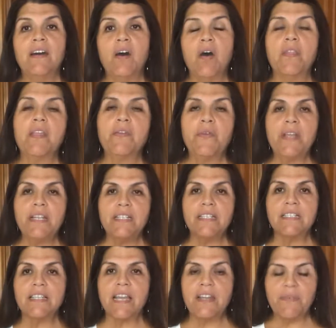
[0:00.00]
All the ingredients
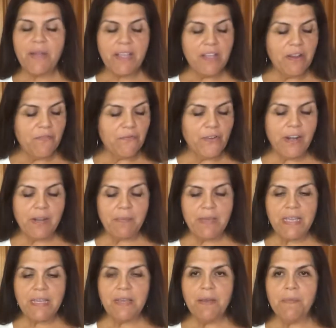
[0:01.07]
is kind of right here in front of
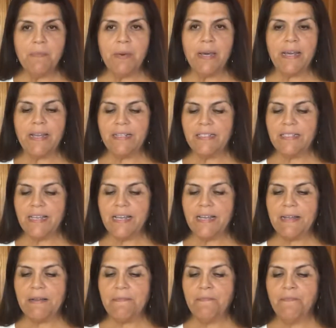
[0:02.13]
me, but
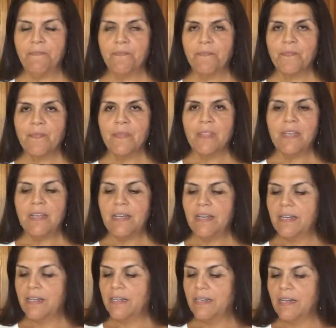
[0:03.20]

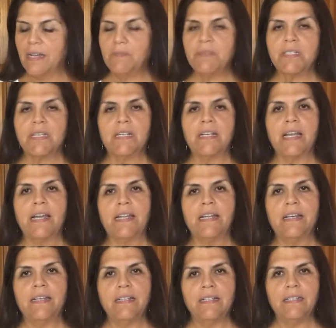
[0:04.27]
I'm just going to kind
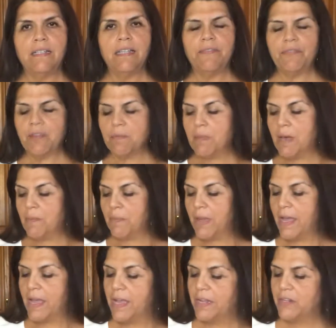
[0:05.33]
of lift them up
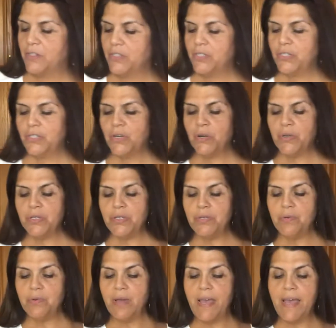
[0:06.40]
and show
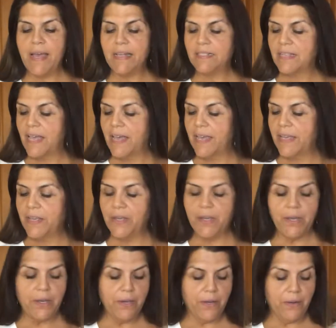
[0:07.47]
you as I
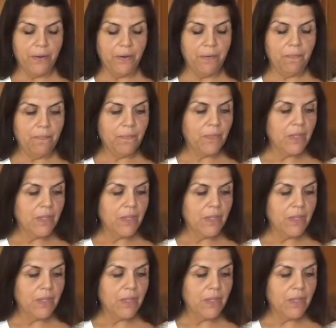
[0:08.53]
go.